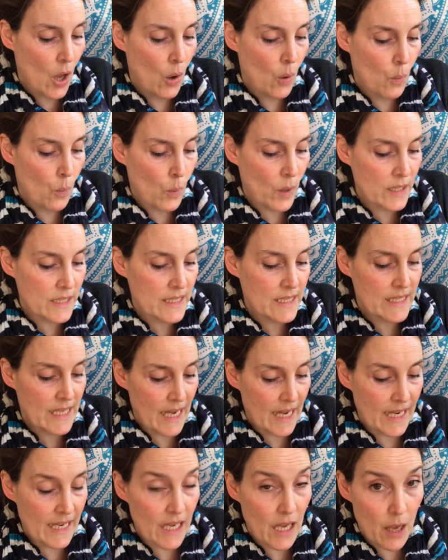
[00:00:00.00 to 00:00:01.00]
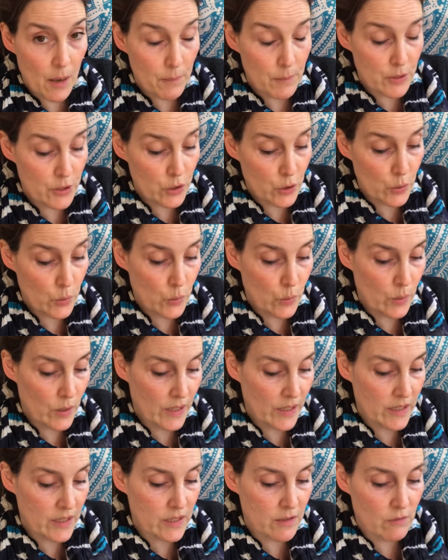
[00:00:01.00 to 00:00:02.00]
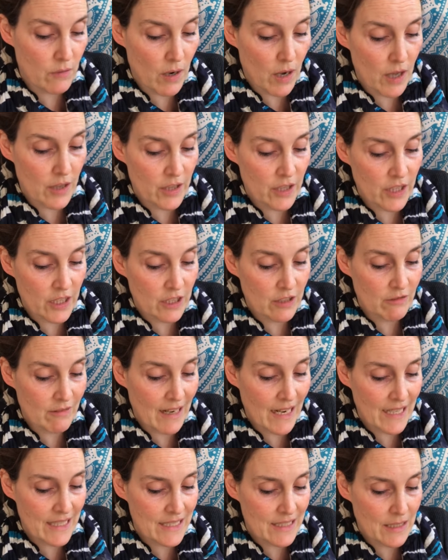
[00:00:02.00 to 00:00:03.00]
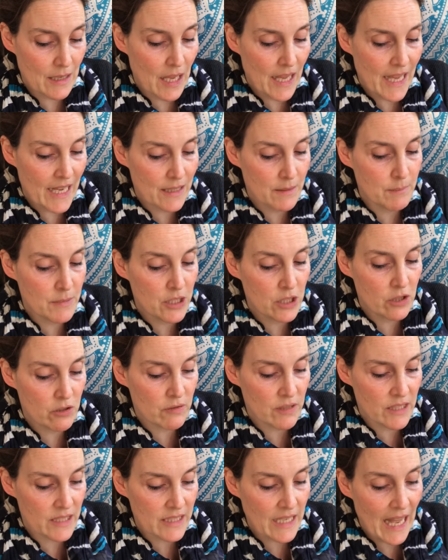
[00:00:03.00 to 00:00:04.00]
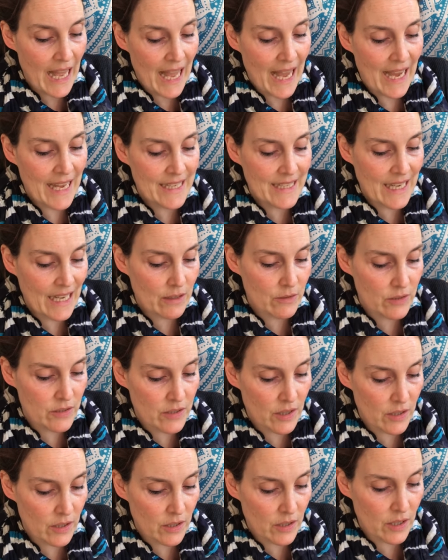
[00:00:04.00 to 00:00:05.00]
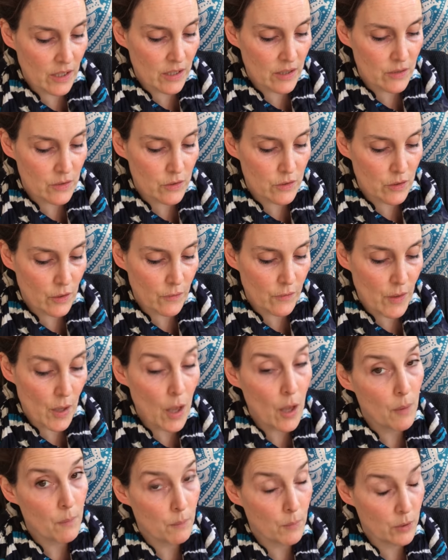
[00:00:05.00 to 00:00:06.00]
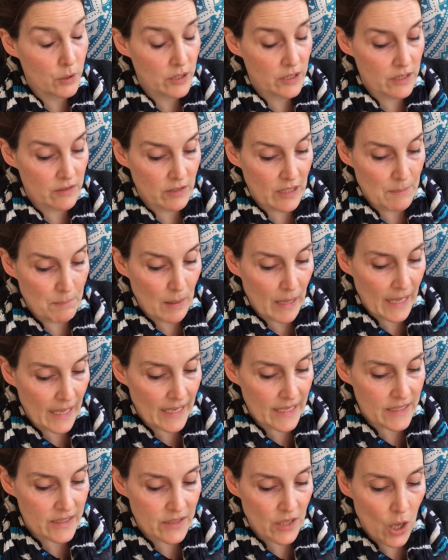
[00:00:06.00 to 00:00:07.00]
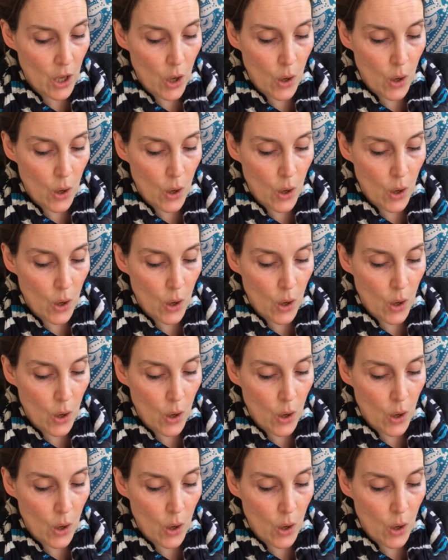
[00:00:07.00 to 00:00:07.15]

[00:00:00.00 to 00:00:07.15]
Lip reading: One day, Petulia's rather grand headmistress announced that the girls of the Modesty Place